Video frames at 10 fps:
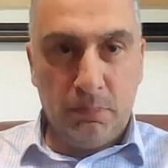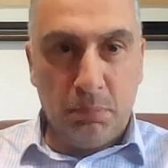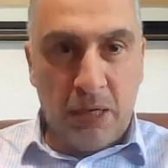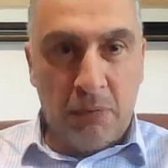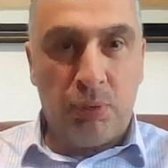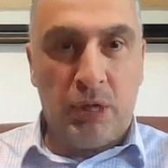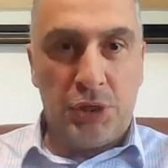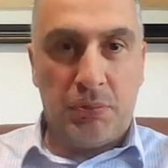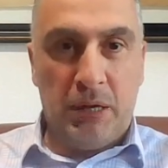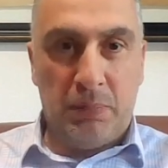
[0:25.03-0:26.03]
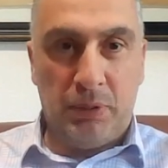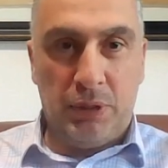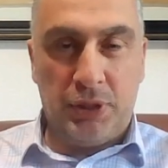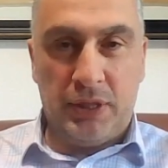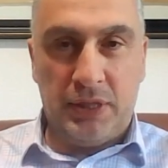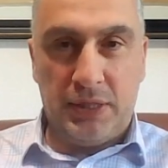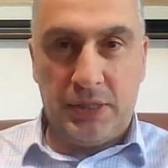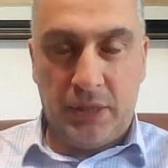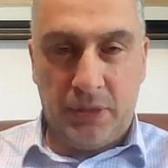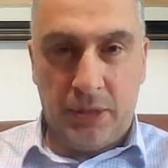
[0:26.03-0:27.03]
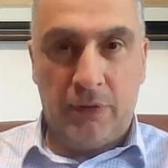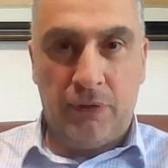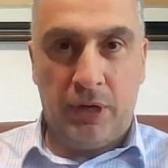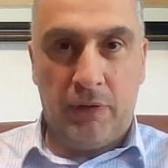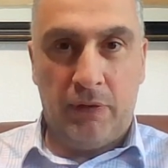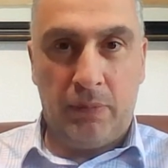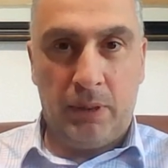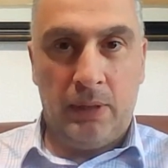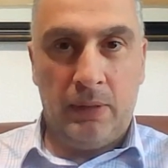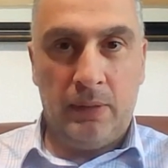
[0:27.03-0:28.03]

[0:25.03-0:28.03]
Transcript: My pleasure, Anastasia. Thank you for having me.